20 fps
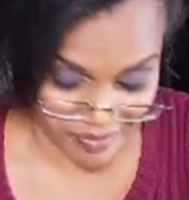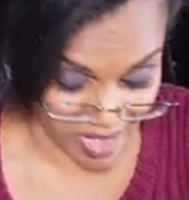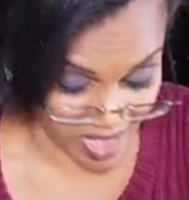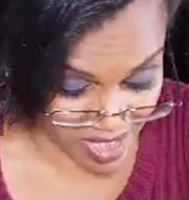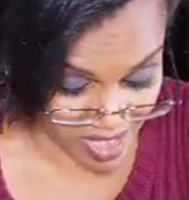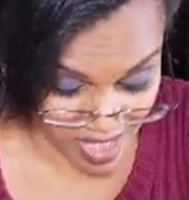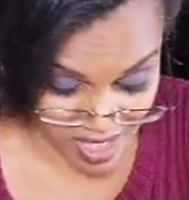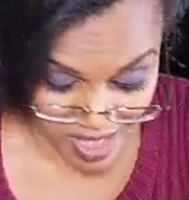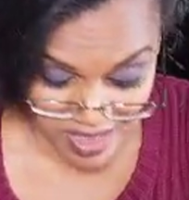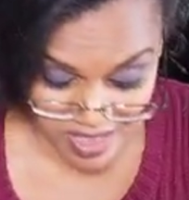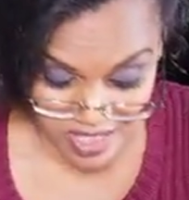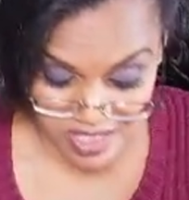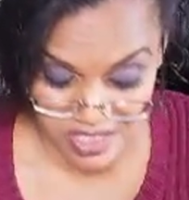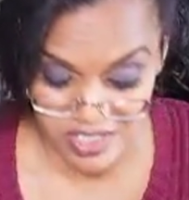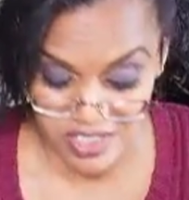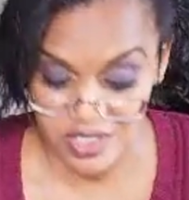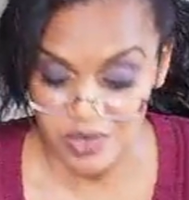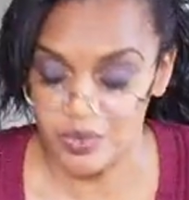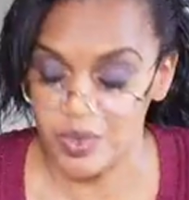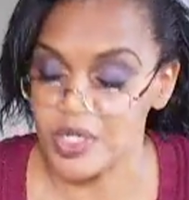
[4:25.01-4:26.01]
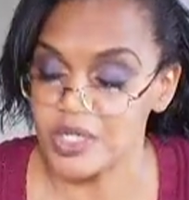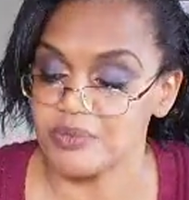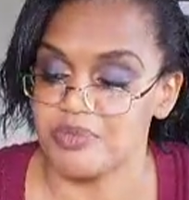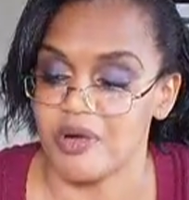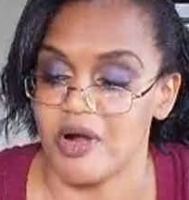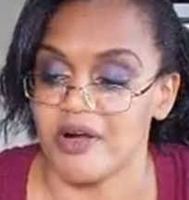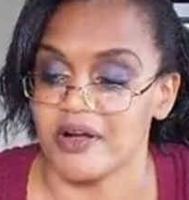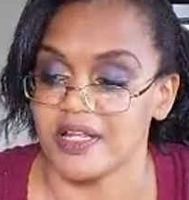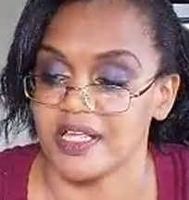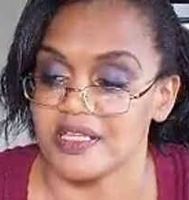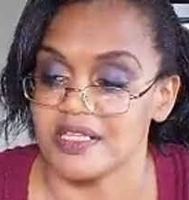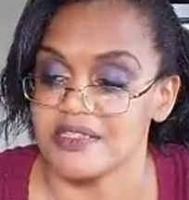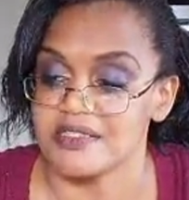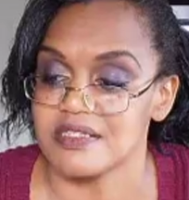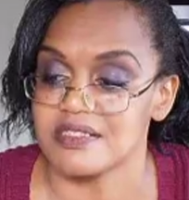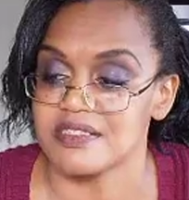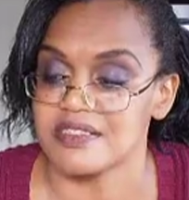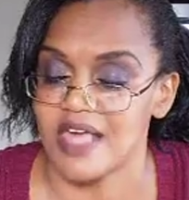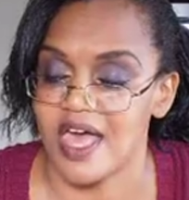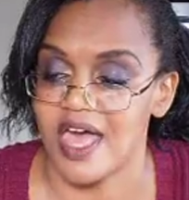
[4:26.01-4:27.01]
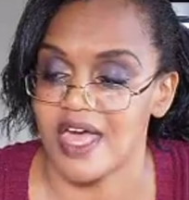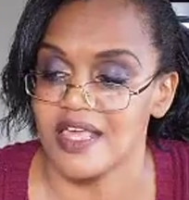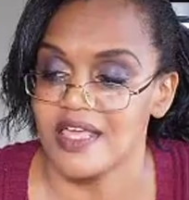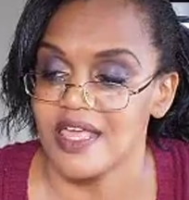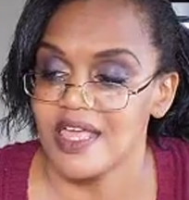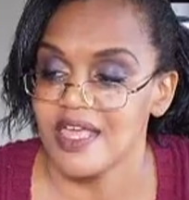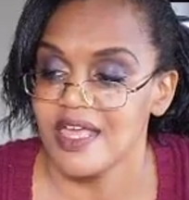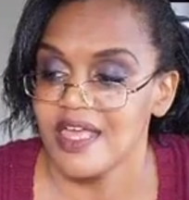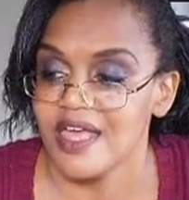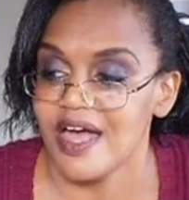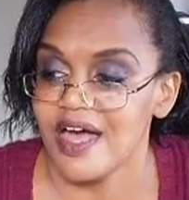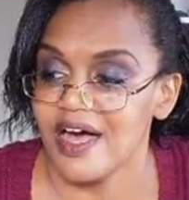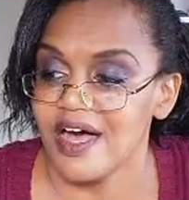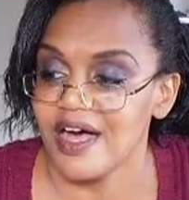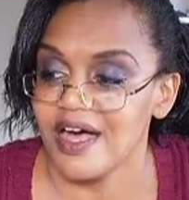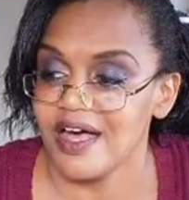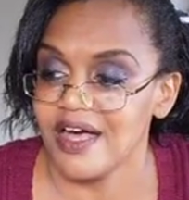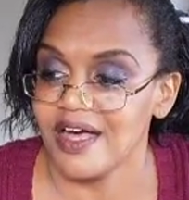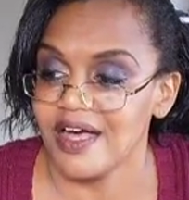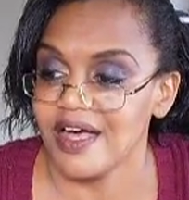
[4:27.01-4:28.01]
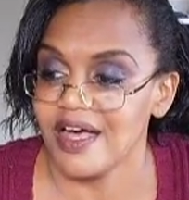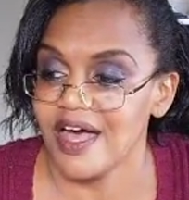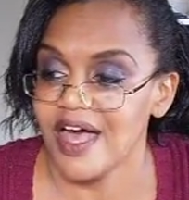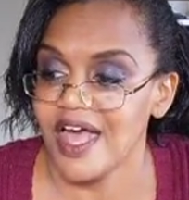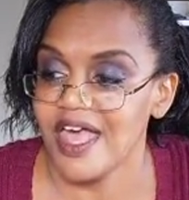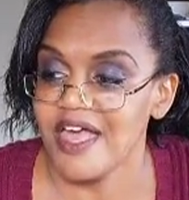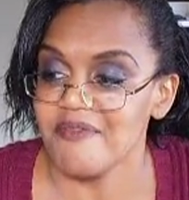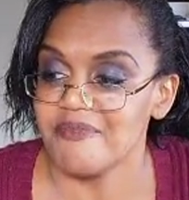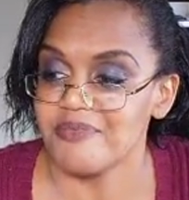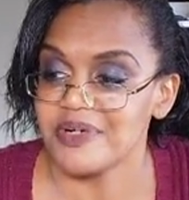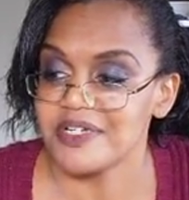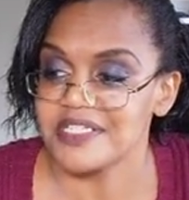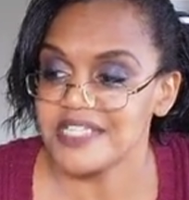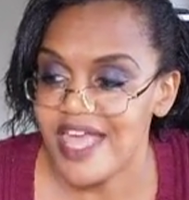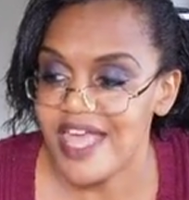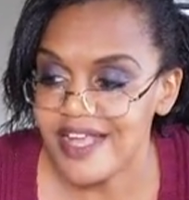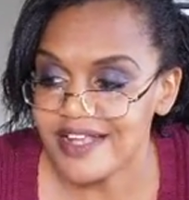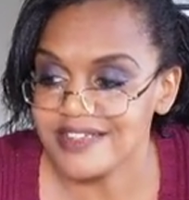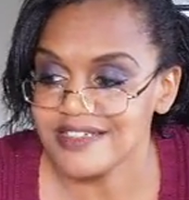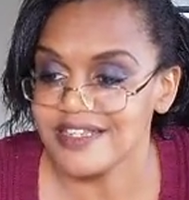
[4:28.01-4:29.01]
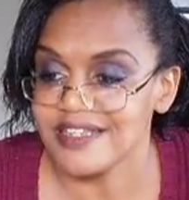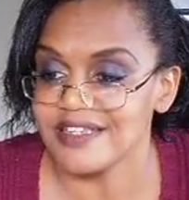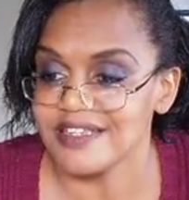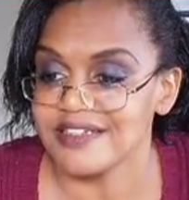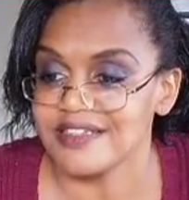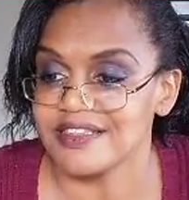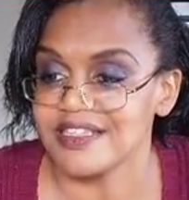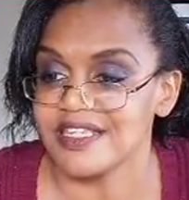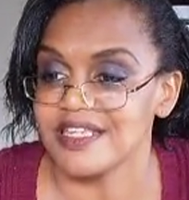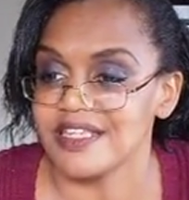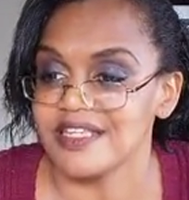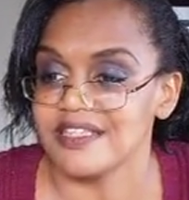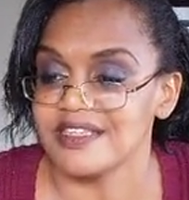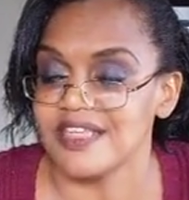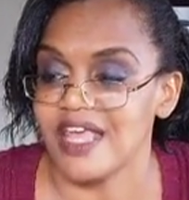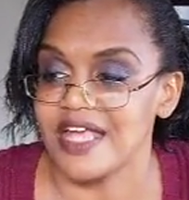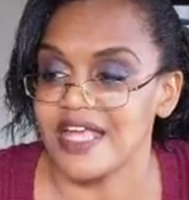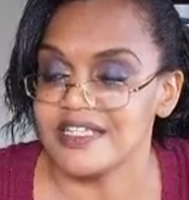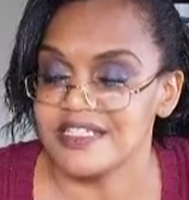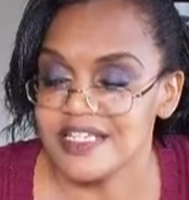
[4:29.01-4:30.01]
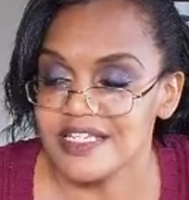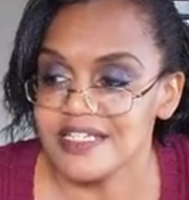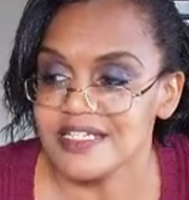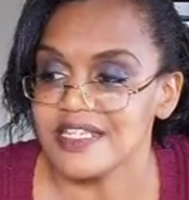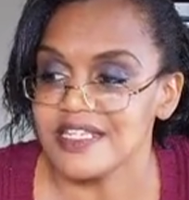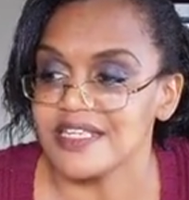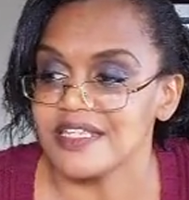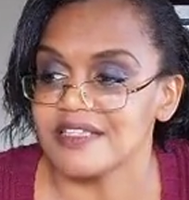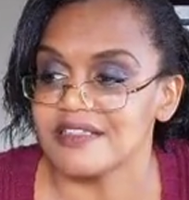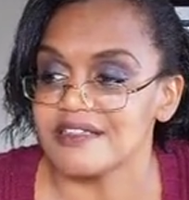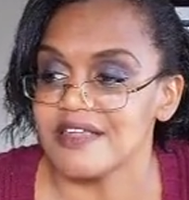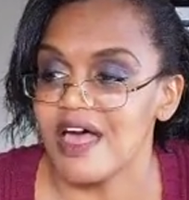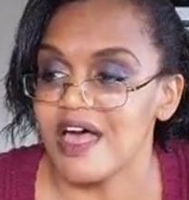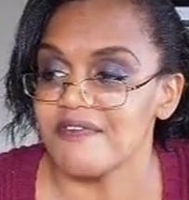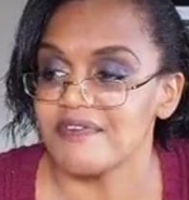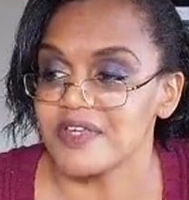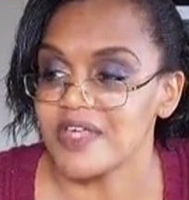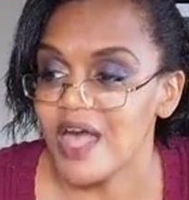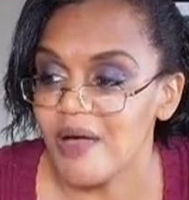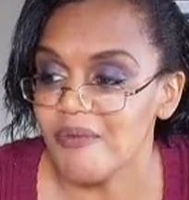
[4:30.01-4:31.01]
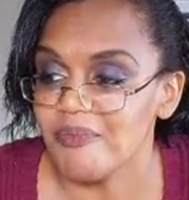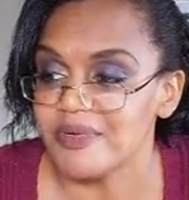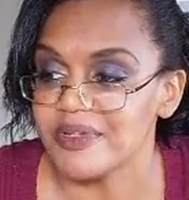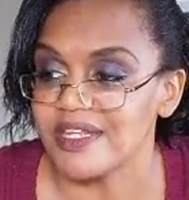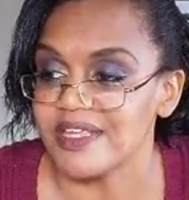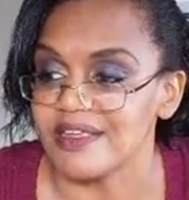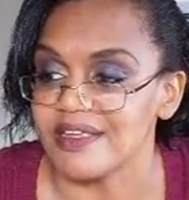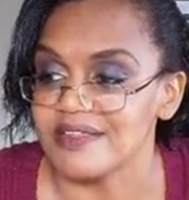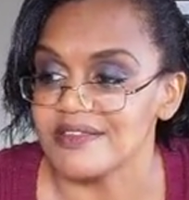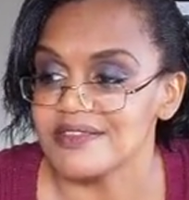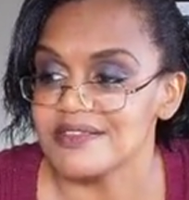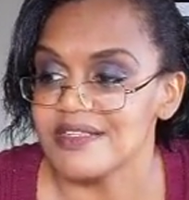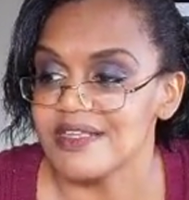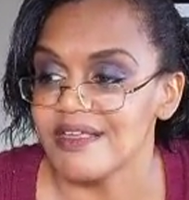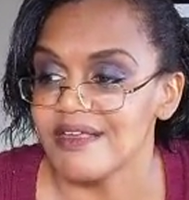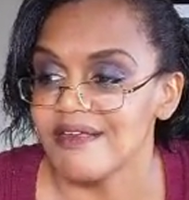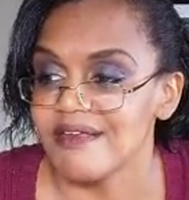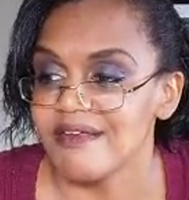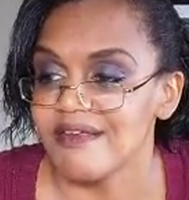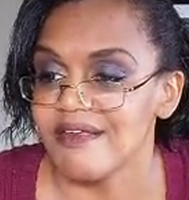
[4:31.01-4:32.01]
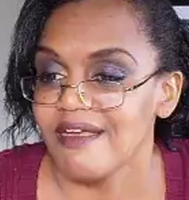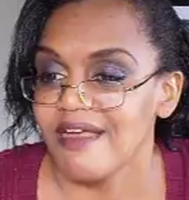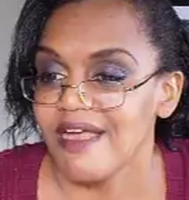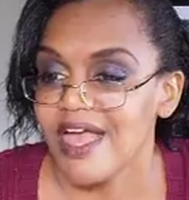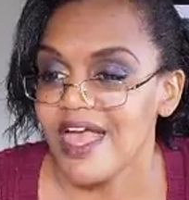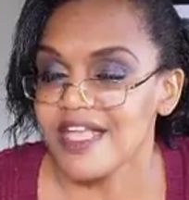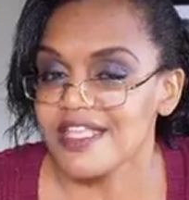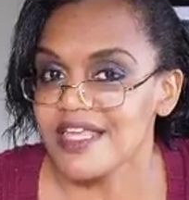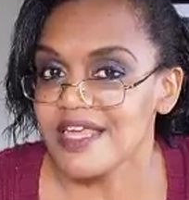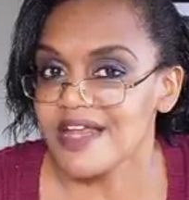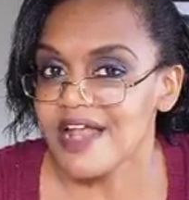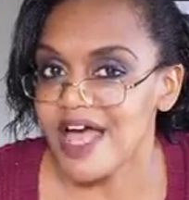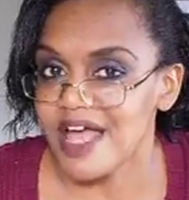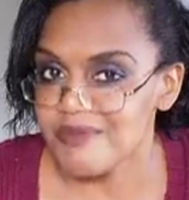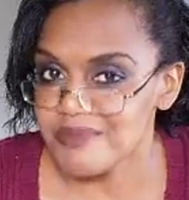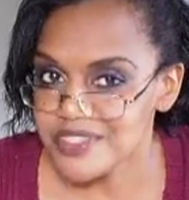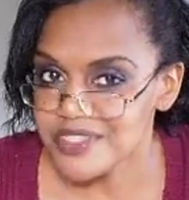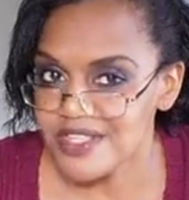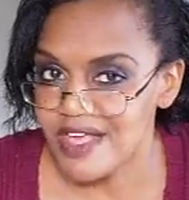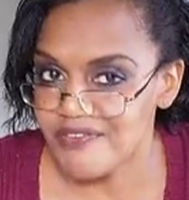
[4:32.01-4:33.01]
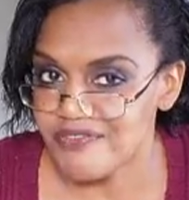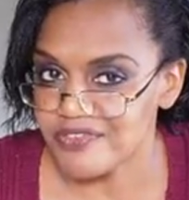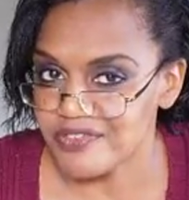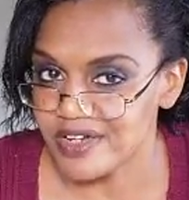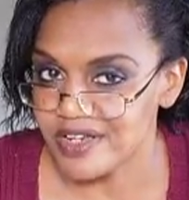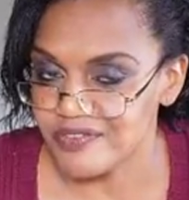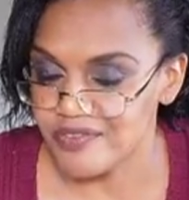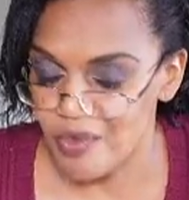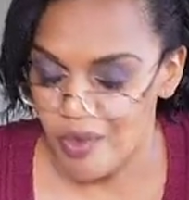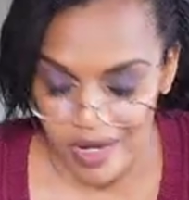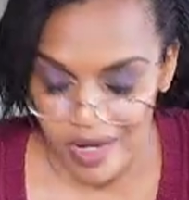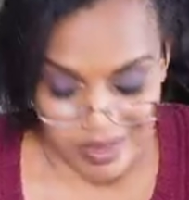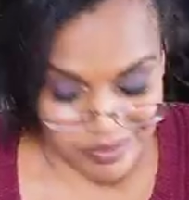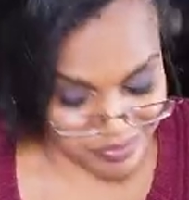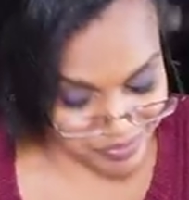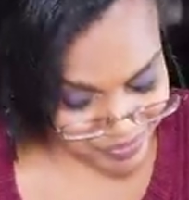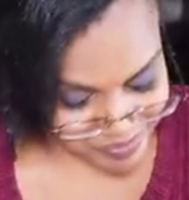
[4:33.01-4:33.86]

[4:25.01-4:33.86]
And this is the weird part is that I have protected the identities of the companies, and yet I'm suffering for it.